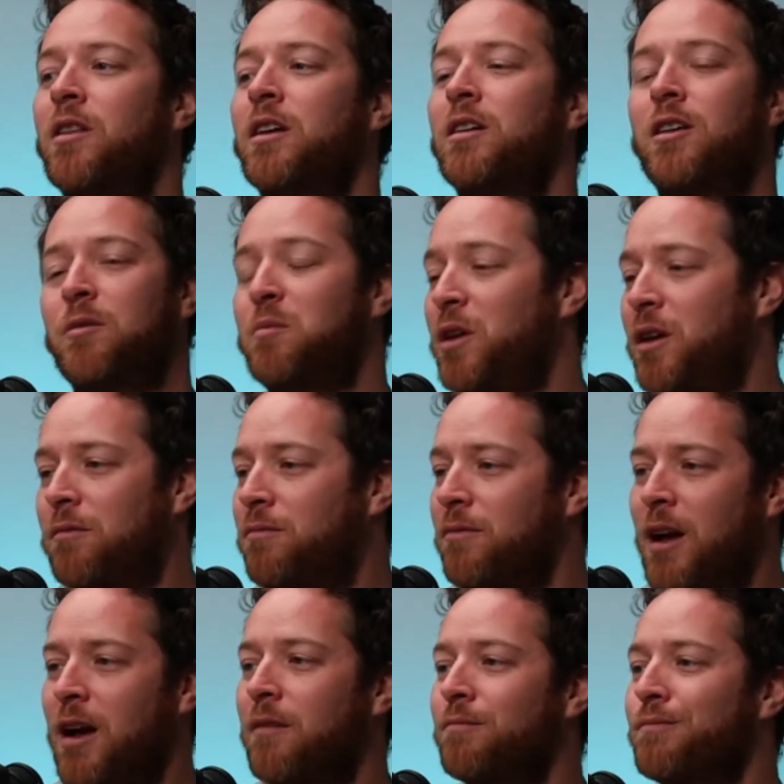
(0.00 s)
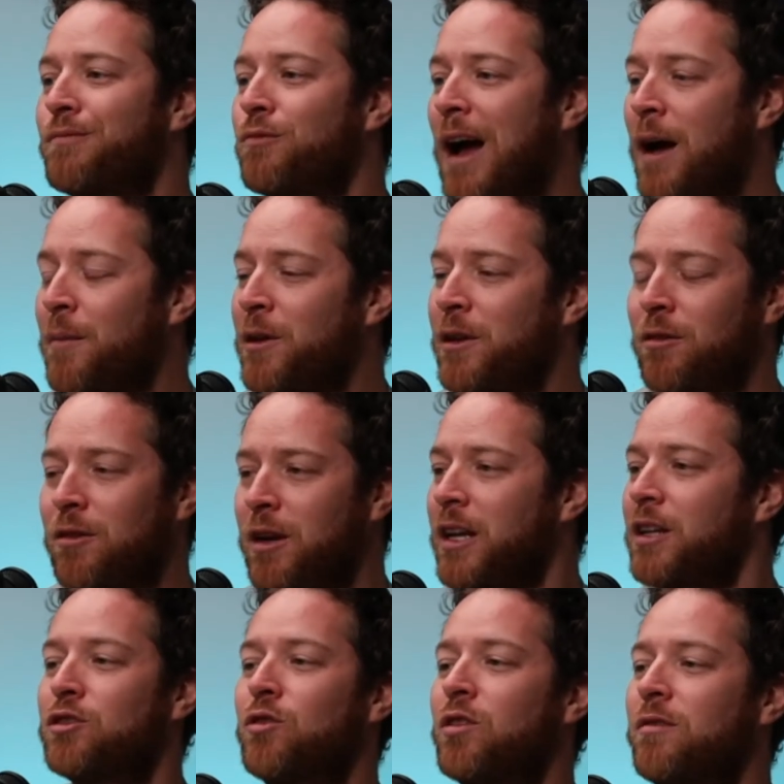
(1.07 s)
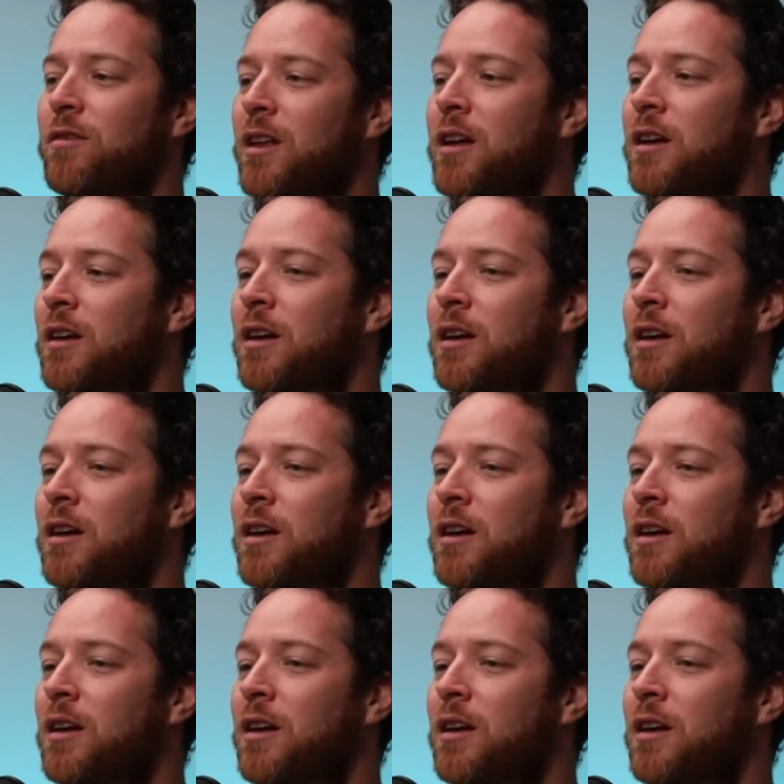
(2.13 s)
They could be a rabbit or any sort of thing.